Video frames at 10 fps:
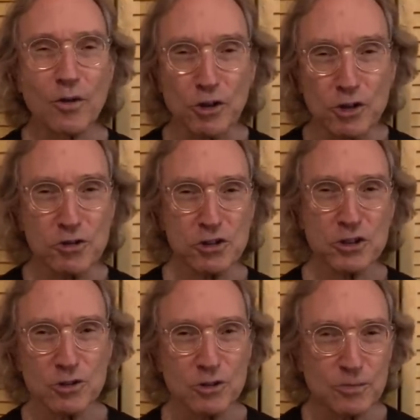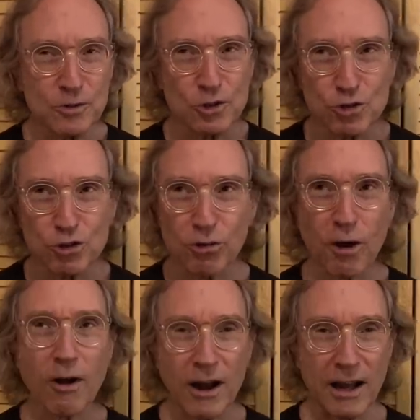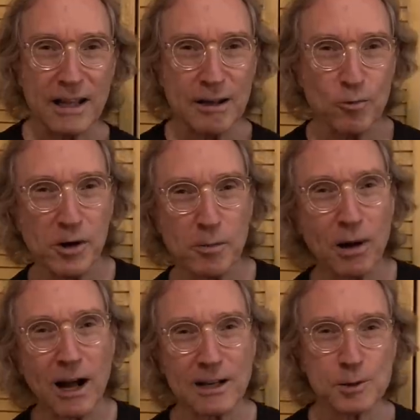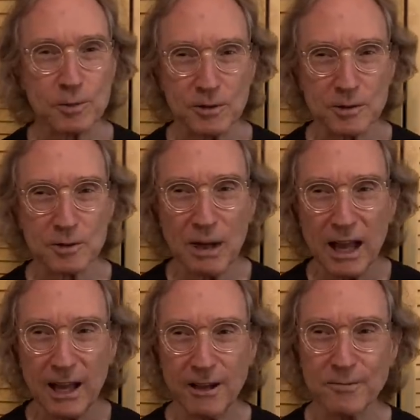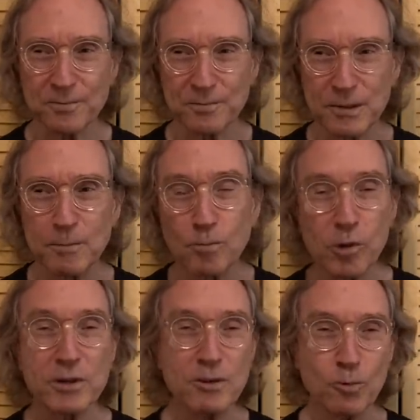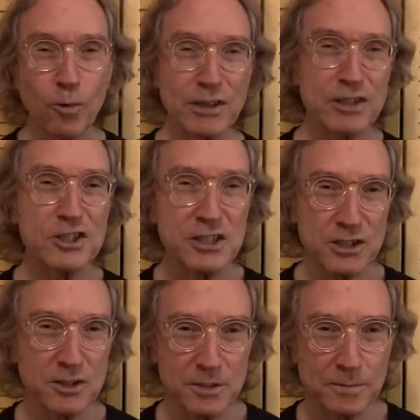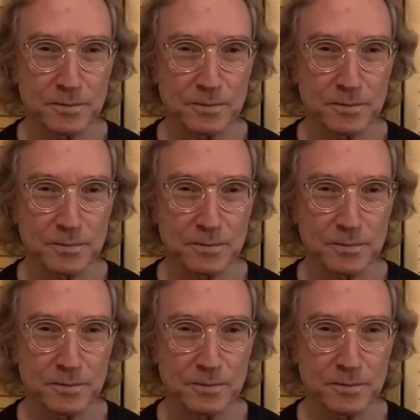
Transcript: you should try, where possible, to have more than one system.